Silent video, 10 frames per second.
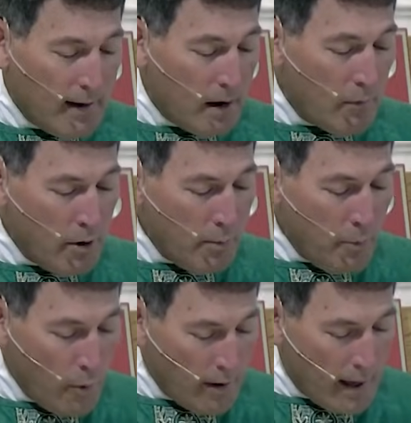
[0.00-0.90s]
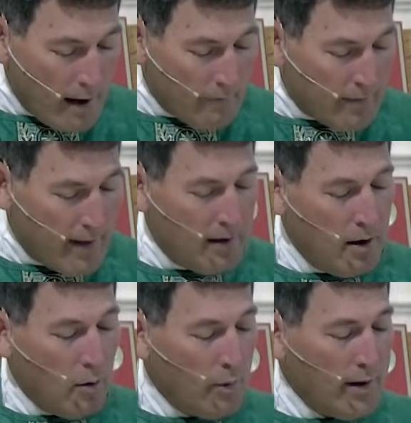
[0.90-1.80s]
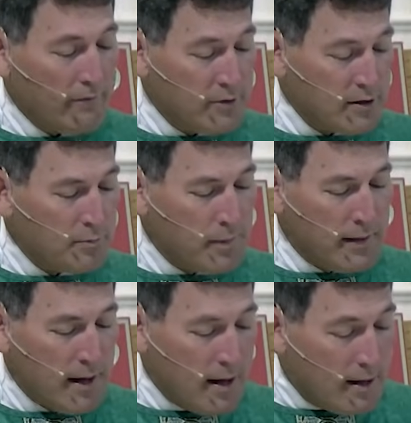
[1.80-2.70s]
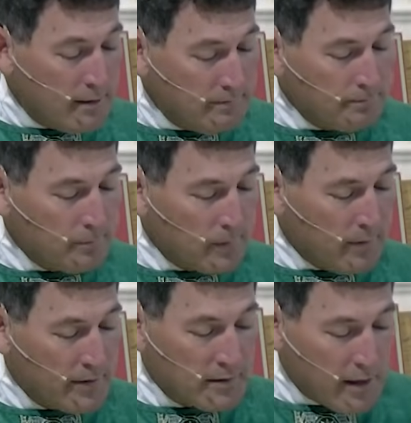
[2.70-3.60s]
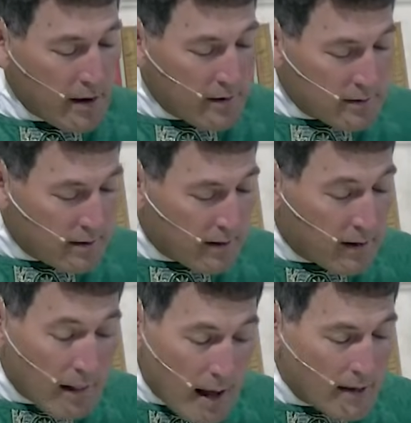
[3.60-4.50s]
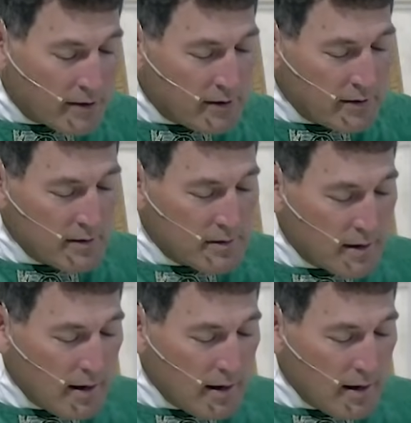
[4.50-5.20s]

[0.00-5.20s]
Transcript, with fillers: I want to point out that we have just begun this letter to the Colossians,